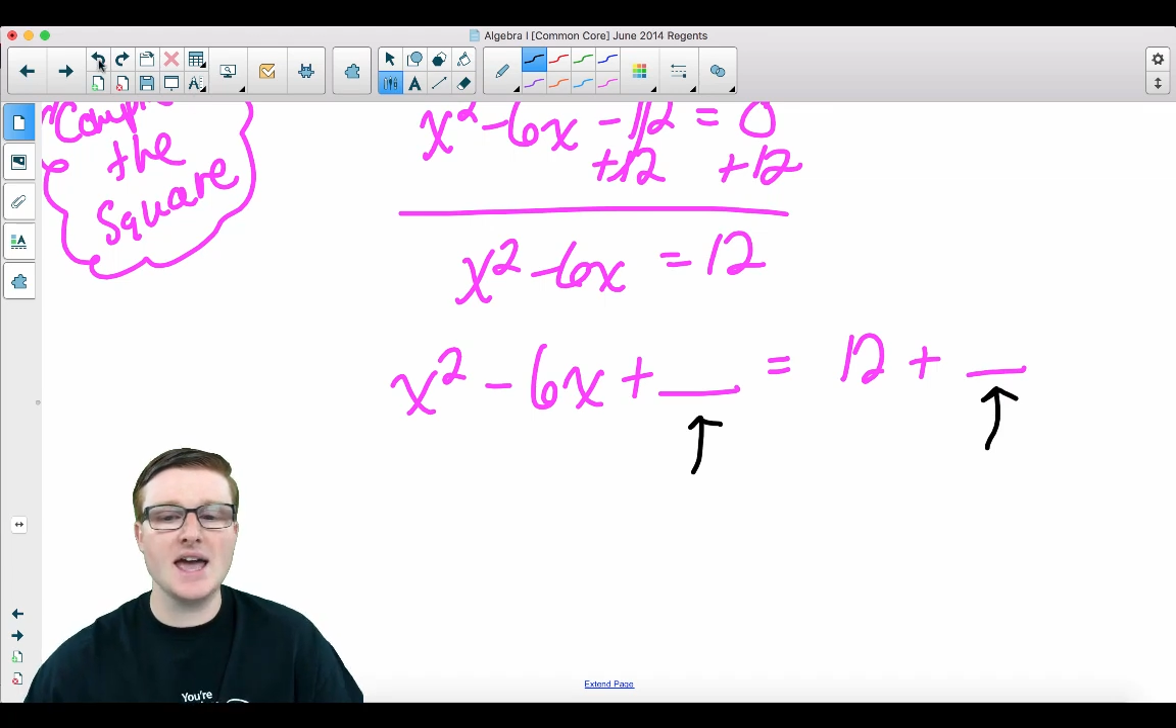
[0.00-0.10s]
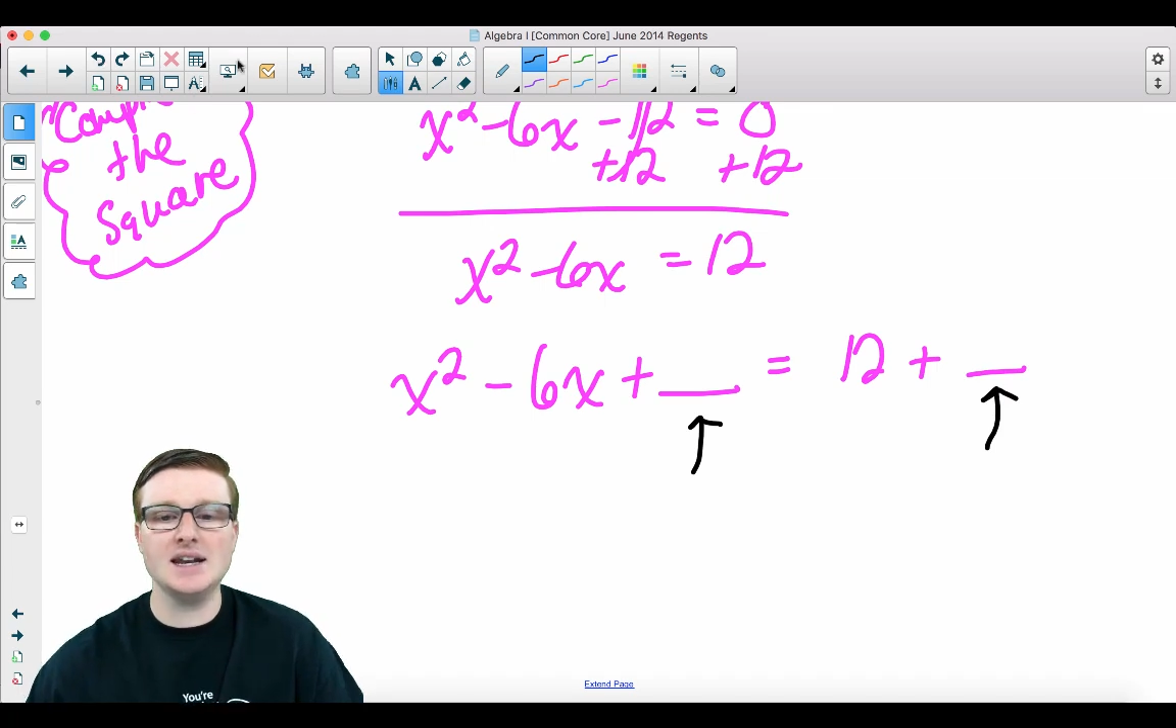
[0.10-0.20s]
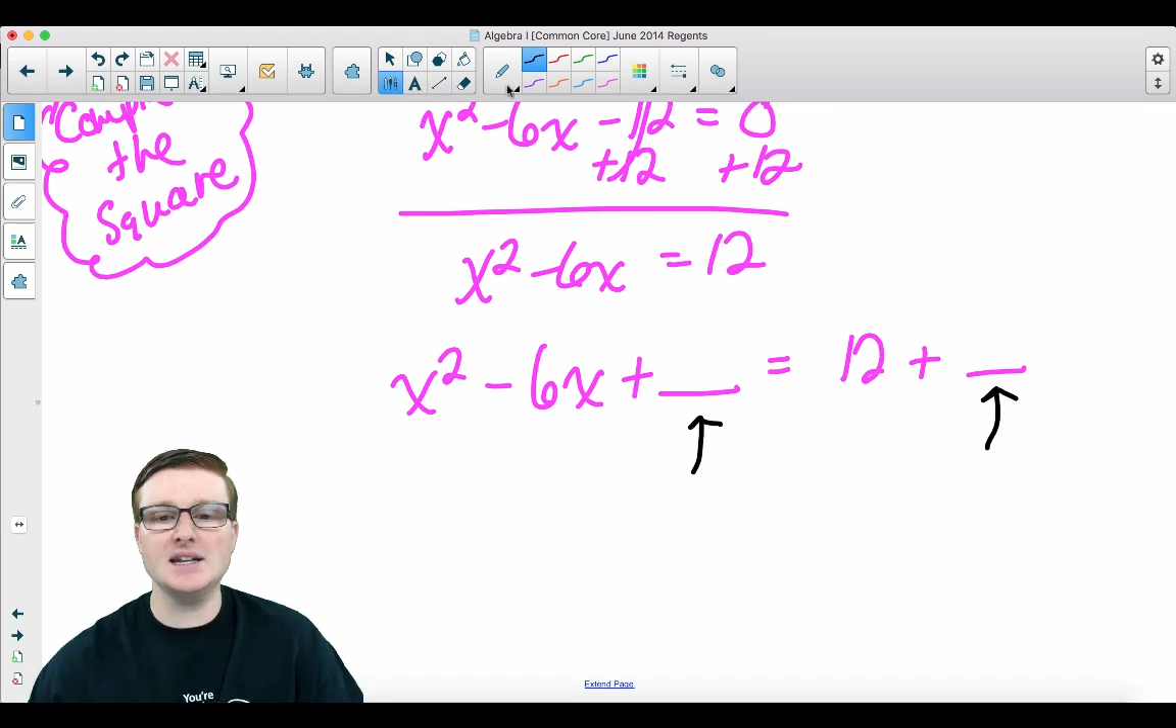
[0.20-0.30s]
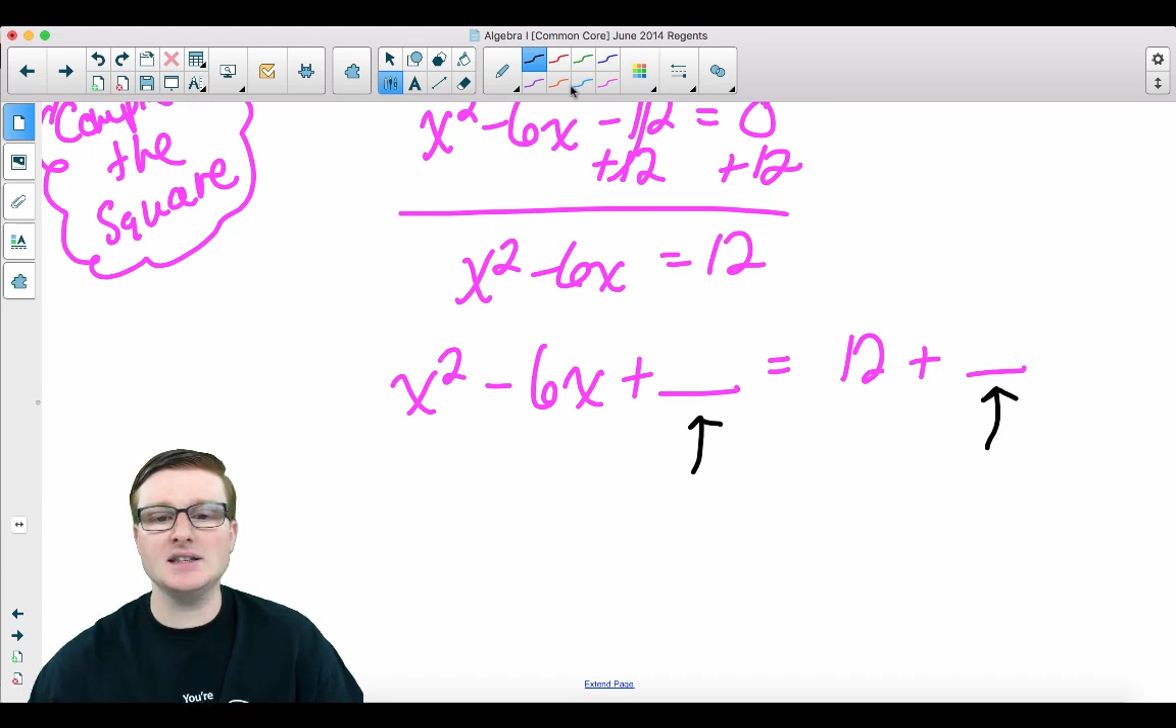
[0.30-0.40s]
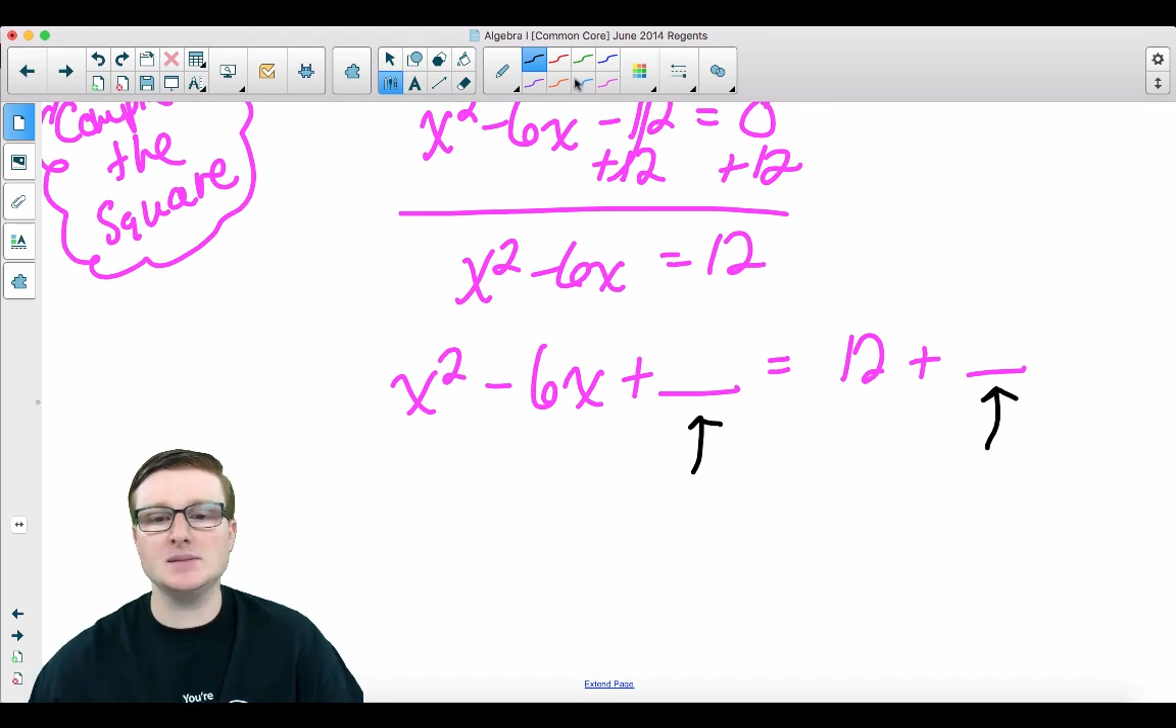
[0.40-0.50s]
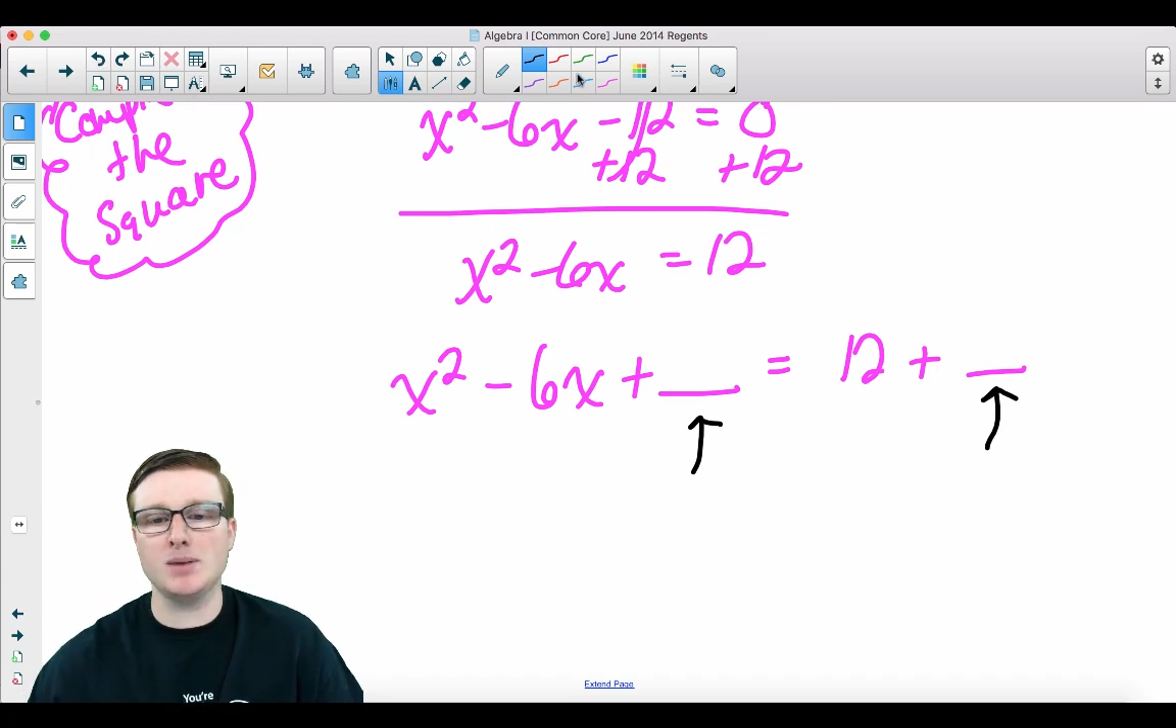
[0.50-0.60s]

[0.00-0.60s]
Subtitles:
added in these